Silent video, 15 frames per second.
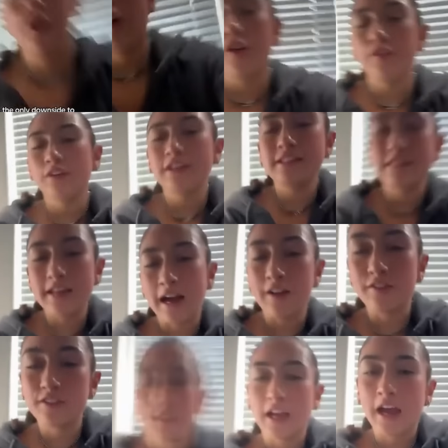we got a
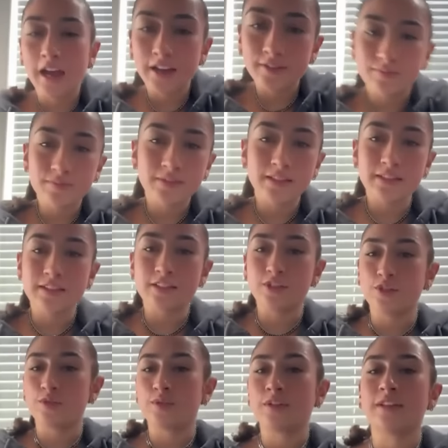female powerlifter and she
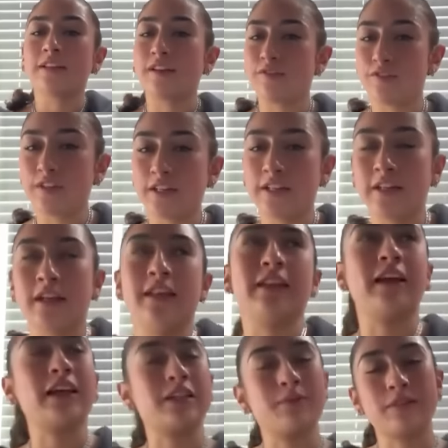says the only
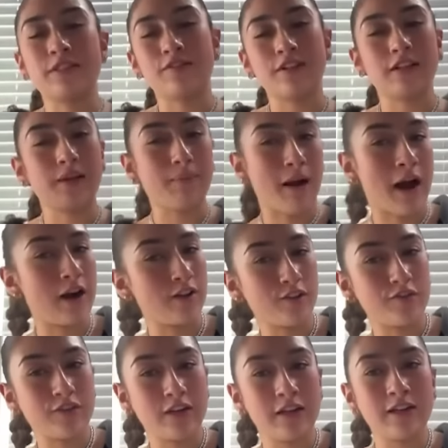negative part about
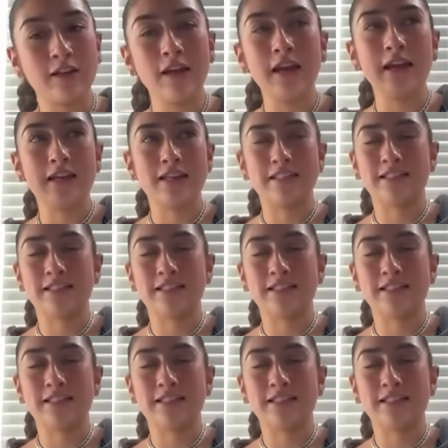lifting weights, the